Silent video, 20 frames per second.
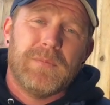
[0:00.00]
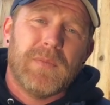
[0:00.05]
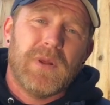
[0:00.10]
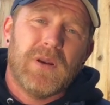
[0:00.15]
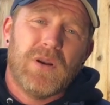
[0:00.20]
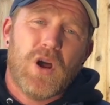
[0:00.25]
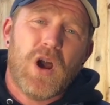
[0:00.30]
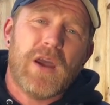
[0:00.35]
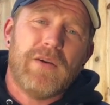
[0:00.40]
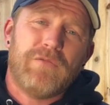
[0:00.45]

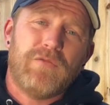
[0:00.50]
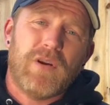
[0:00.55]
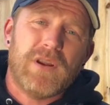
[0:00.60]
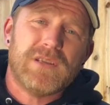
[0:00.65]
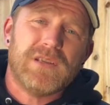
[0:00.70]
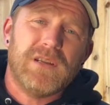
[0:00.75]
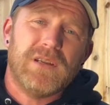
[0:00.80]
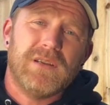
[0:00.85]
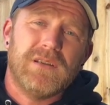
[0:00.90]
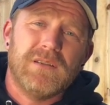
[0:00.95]
live
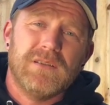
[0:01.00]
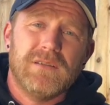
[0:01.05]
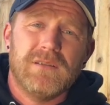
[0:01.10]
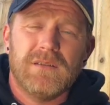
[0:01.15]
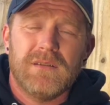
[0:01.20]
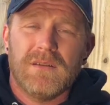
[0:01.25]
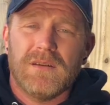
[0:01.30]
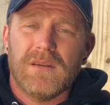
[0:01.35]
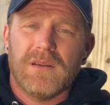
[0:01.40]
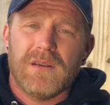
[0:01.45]
resin,
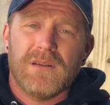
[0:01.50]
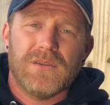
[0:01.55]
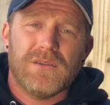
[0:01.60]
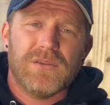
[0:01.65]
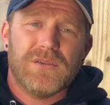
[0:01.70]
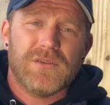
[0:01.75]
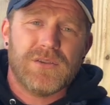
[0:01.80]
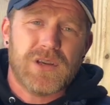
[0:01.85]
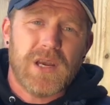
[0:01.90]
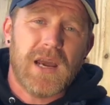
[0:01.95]

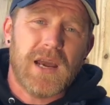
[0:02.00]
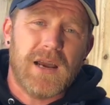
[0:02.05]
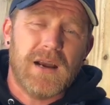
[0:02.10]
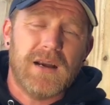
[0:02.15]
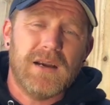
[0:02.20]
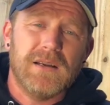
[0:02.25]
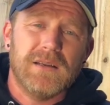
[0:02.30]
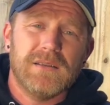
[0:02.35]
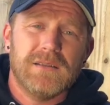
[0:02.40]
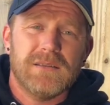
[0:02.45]

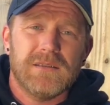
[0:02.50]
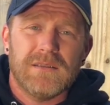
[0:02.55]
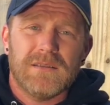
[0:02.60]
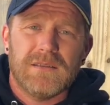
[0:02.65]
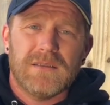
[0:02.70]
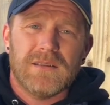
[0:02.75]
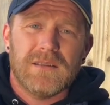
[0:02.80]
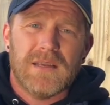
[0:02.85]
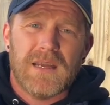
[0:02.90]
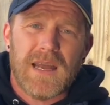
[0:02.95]
shatter,
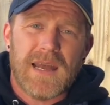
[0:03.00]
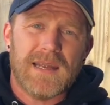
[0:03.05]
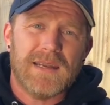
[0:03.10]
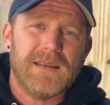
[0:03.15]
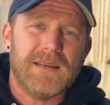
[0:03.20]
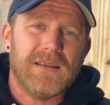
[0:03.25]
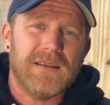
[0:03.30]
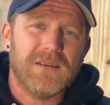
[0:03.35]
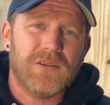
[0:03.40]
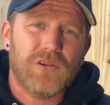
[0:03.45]

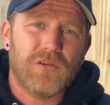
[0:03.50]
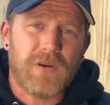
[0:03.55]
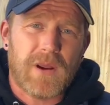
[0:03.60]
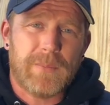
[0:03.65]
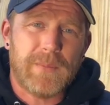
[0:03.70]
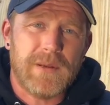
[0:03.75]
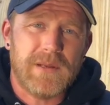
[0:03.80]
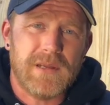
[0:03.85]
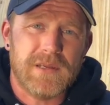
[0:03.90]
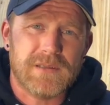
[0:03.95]
and
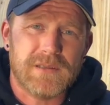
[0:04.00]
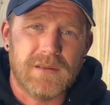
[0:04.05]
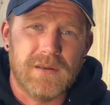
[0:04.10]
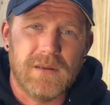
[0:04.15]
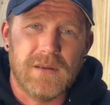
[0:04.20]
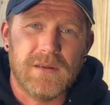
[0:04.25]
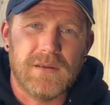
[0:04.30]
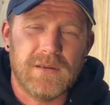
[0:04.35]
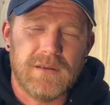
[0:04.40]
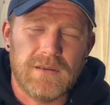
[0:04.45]
crappy distillate.